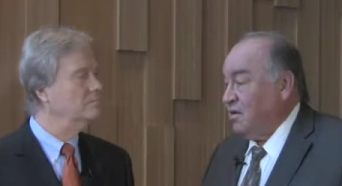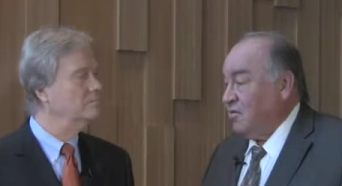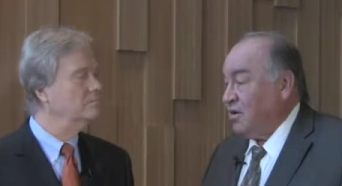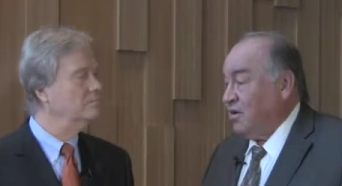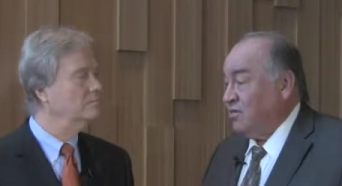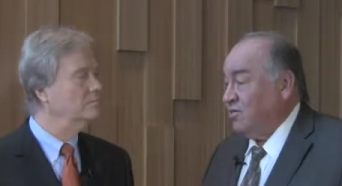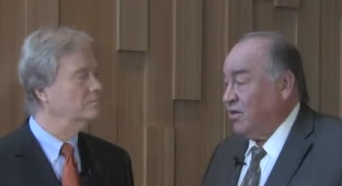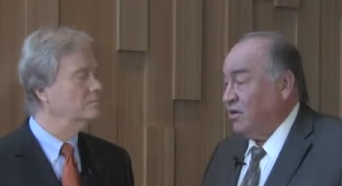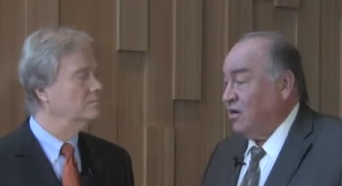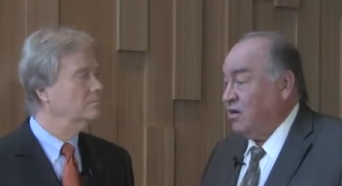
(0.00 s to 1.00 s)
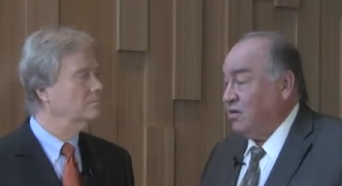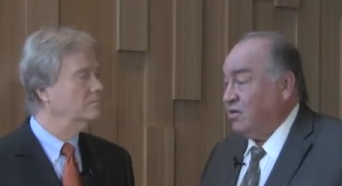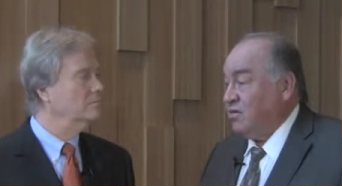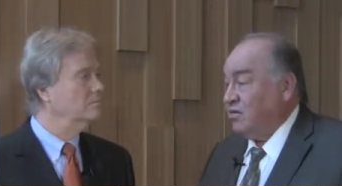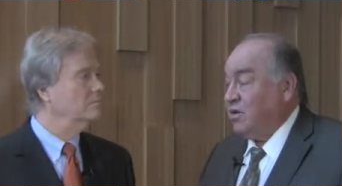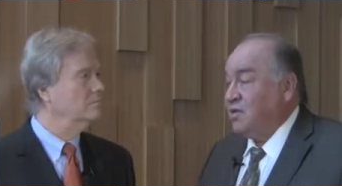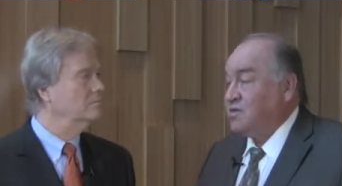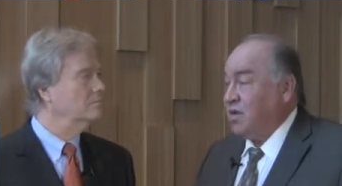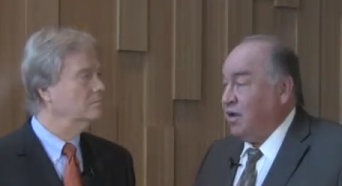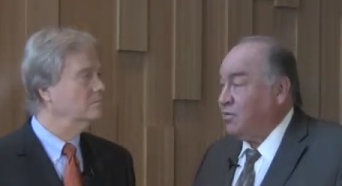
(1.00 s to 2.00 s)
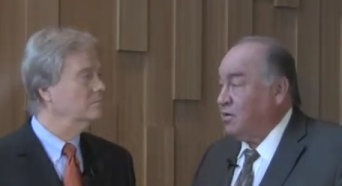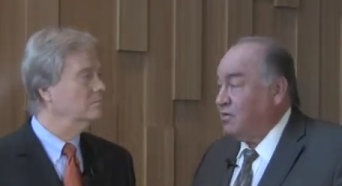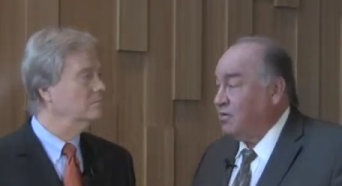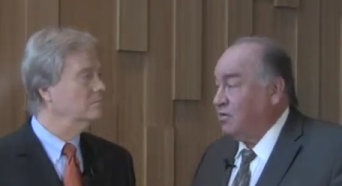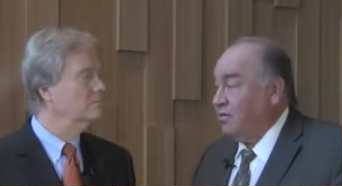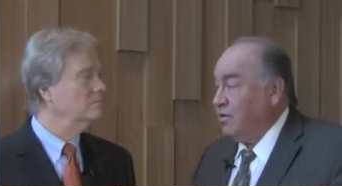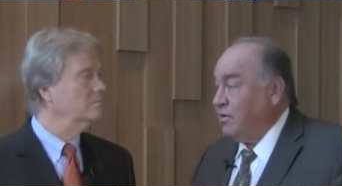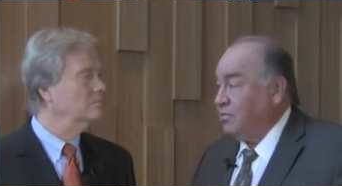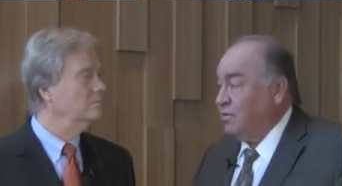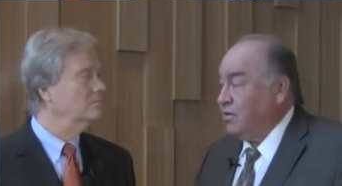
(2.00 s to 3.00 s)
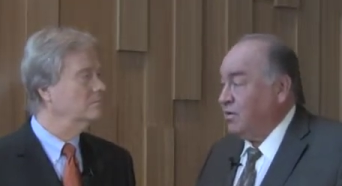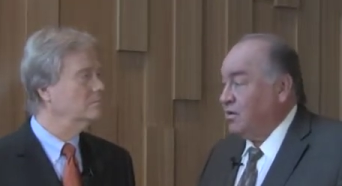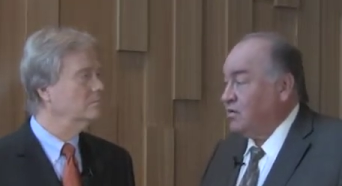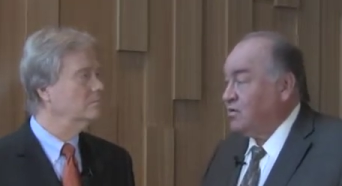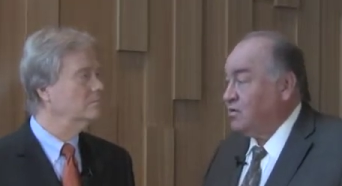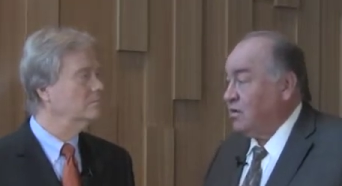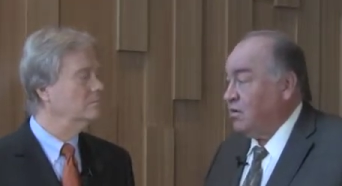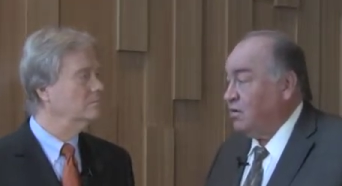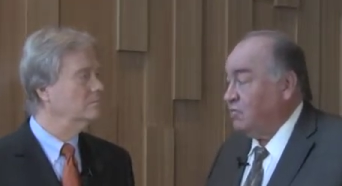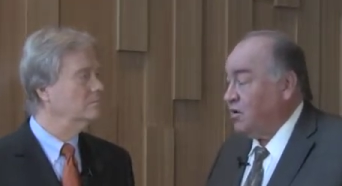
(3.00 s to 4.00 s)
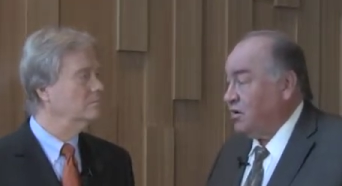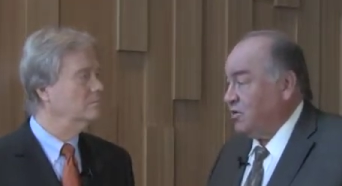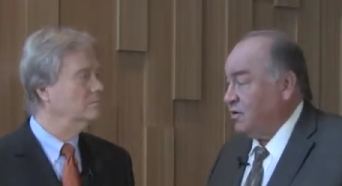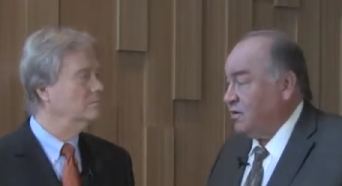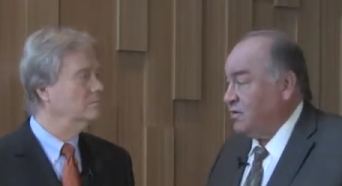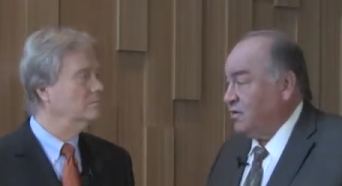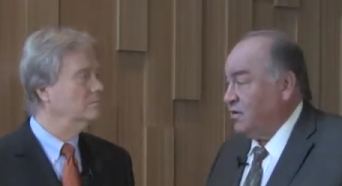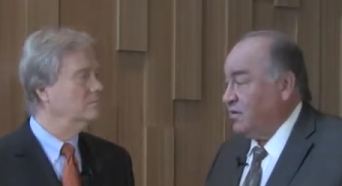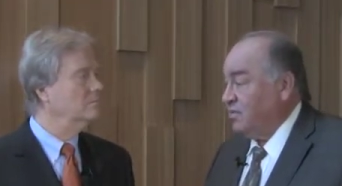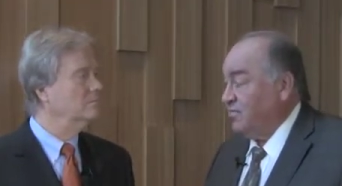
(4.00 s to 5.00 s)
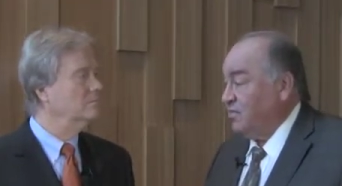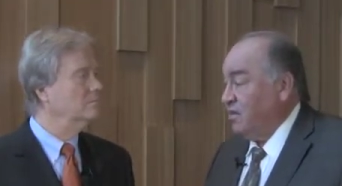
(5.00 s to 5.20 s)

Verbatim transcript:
Speaker 1: right now it's very hard to raise capital to develop the large uh, projects, and